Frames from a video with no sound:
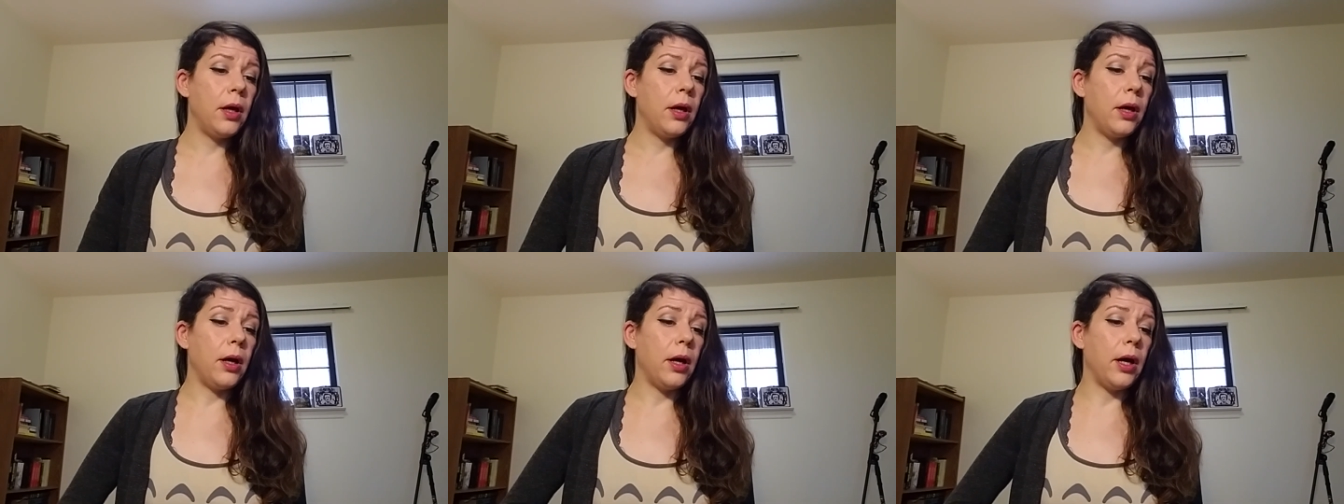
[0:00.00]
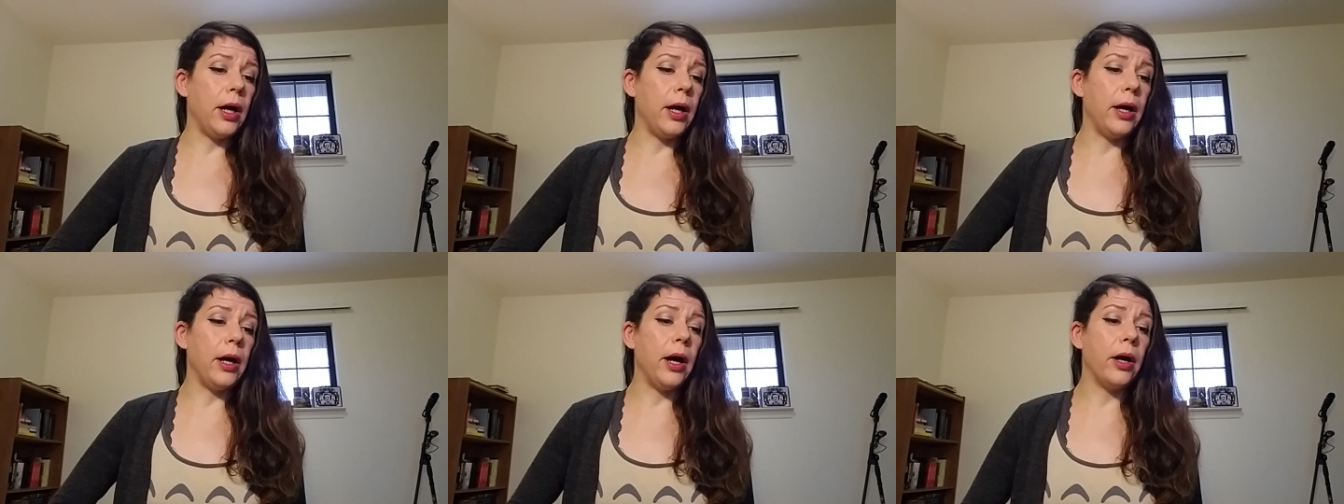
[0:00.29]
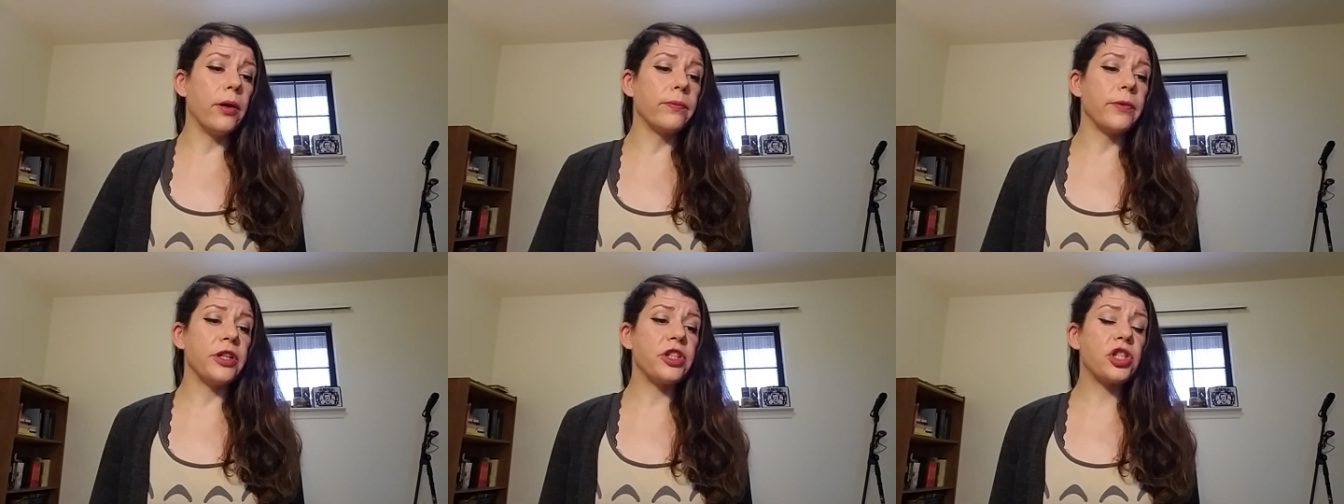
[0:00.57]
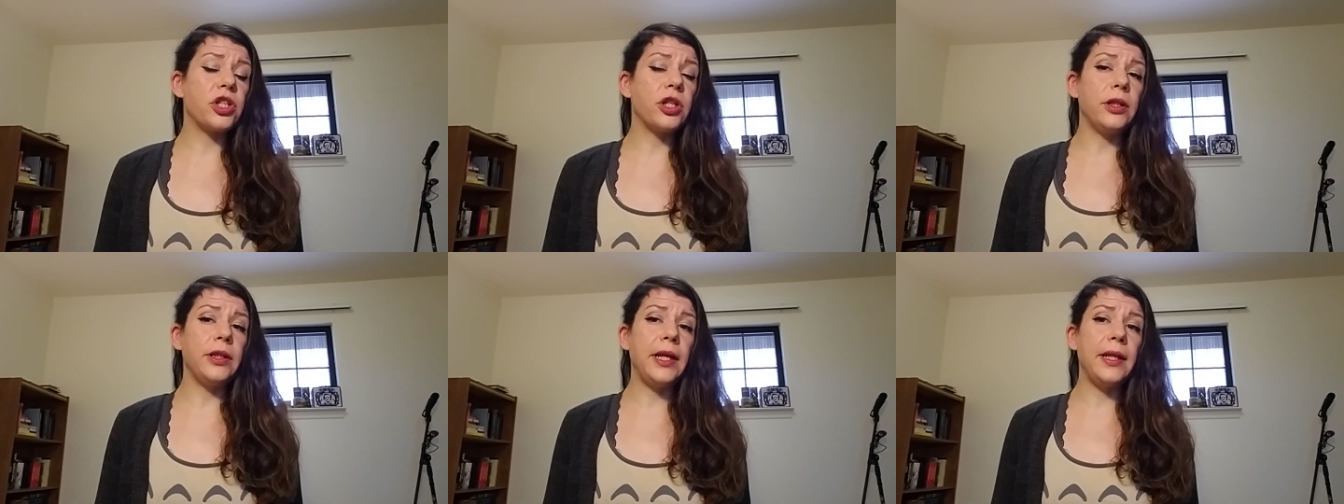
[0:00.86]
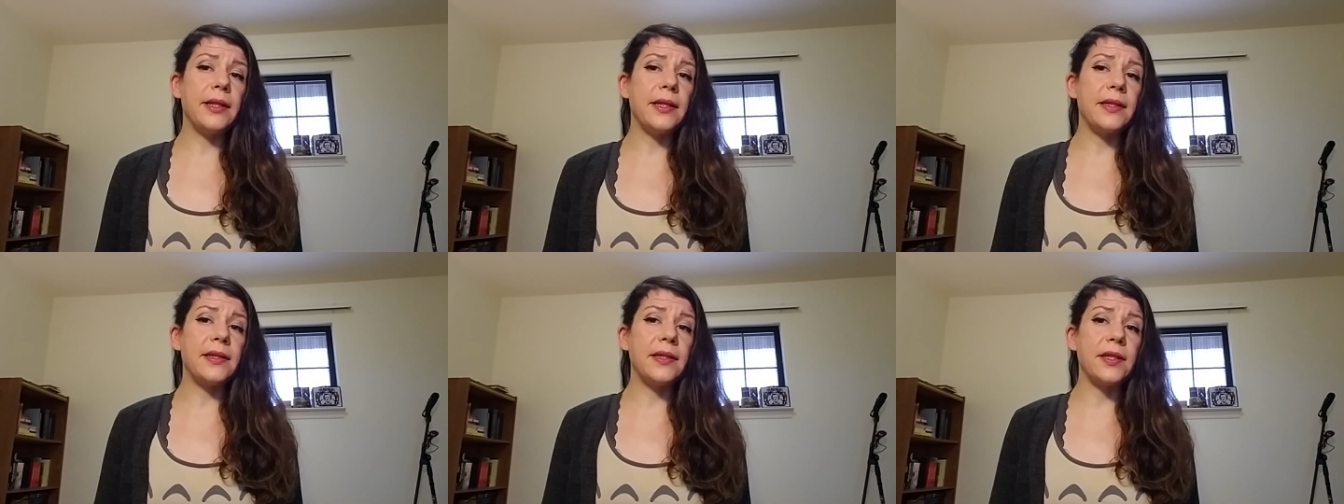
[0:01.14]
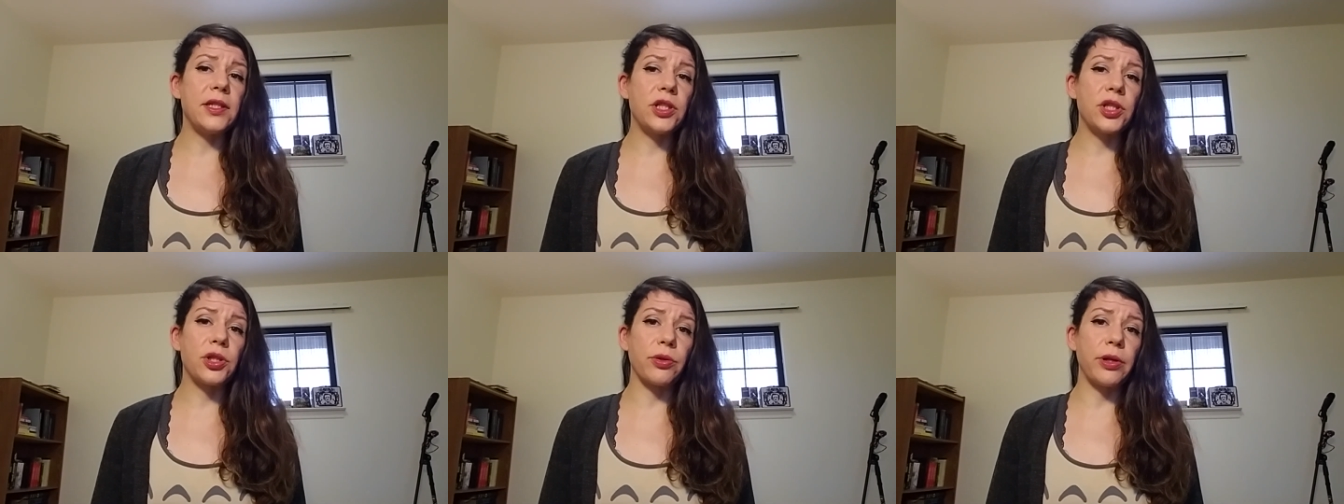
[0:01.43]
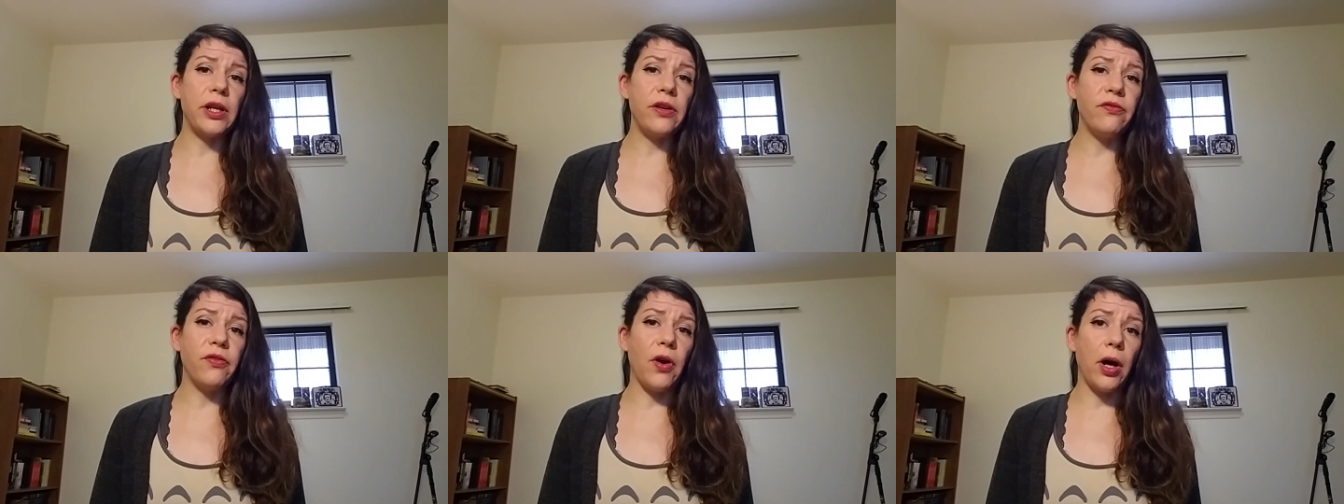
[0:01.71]
Originally this is
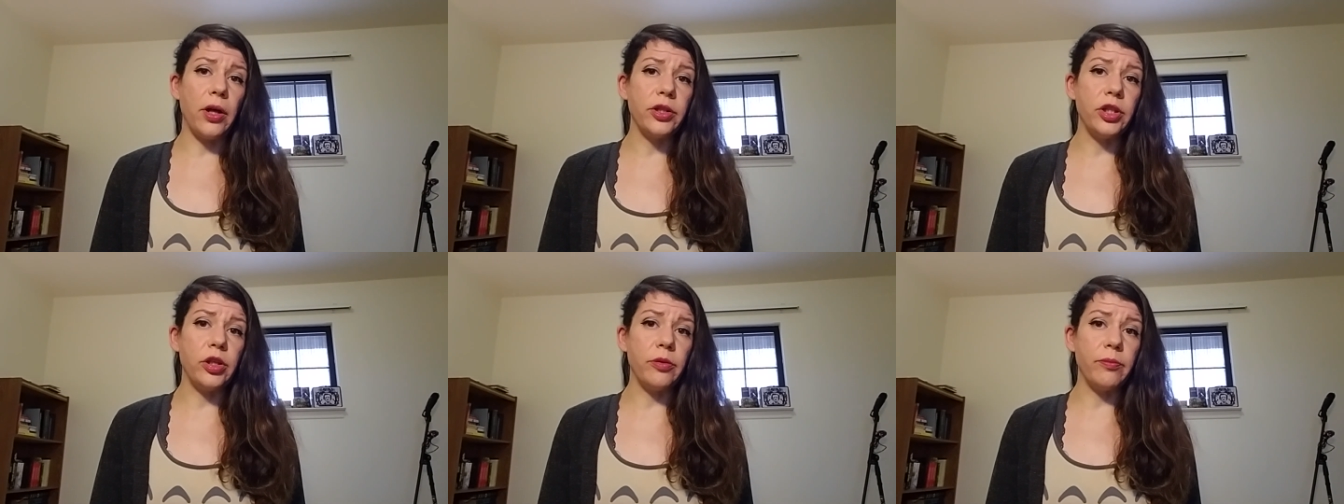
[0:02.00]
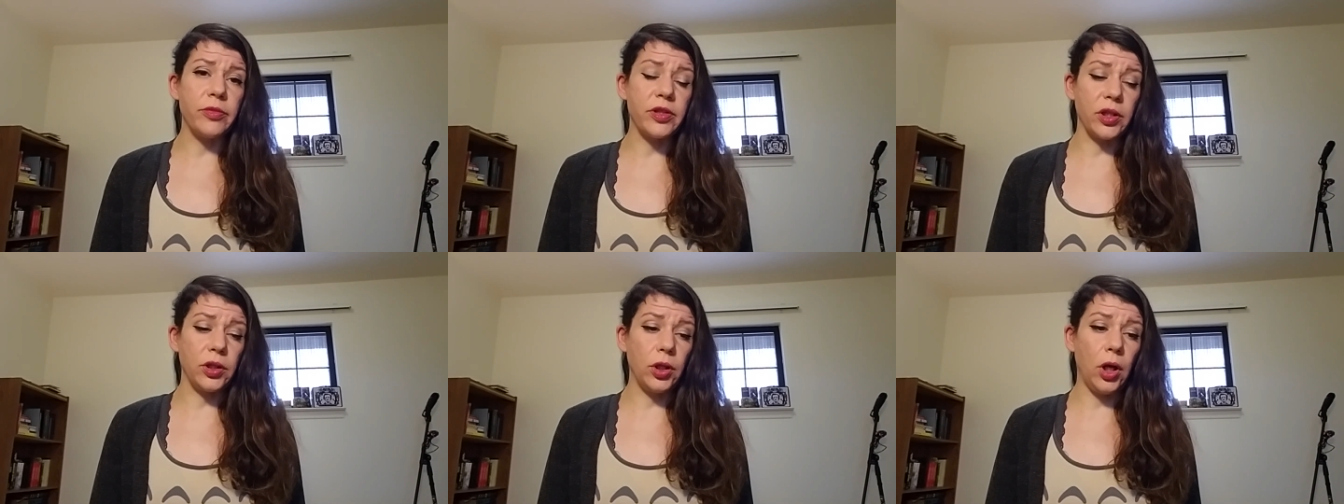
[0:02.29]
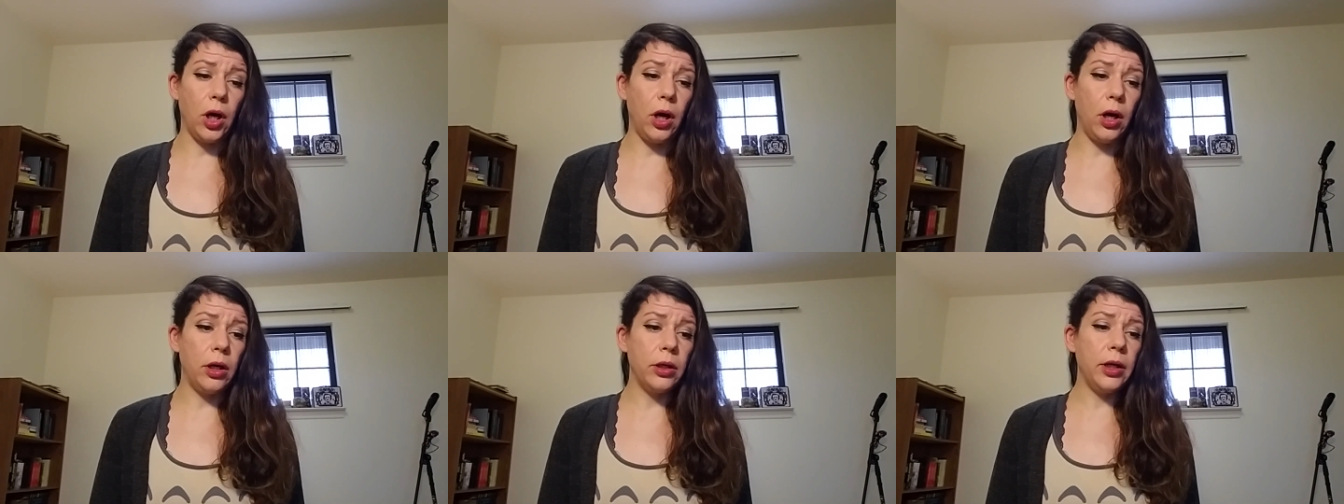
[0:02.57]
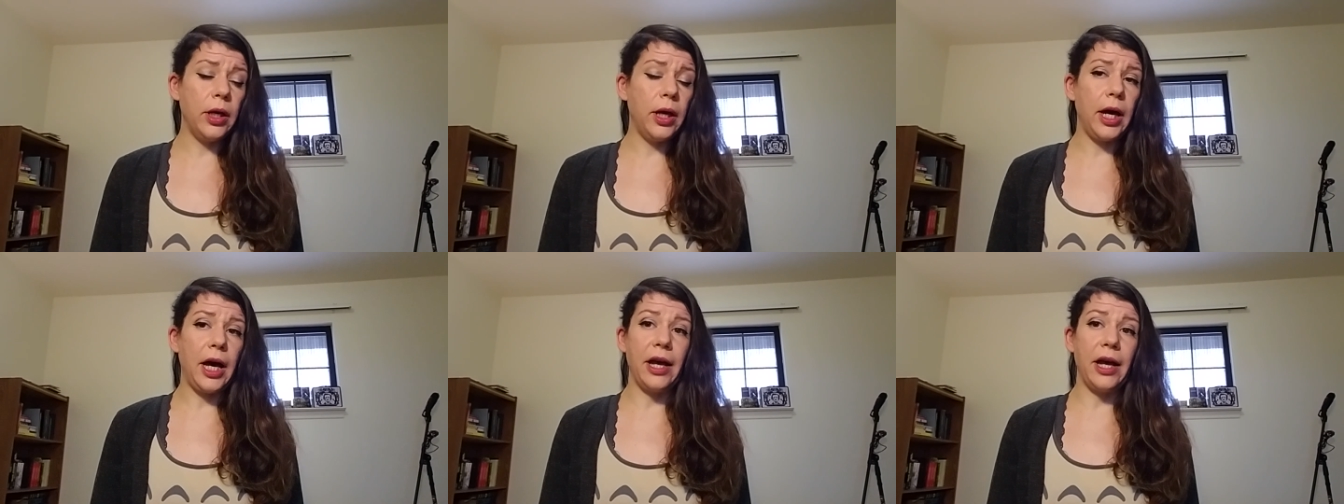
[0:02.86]
3 volumes long.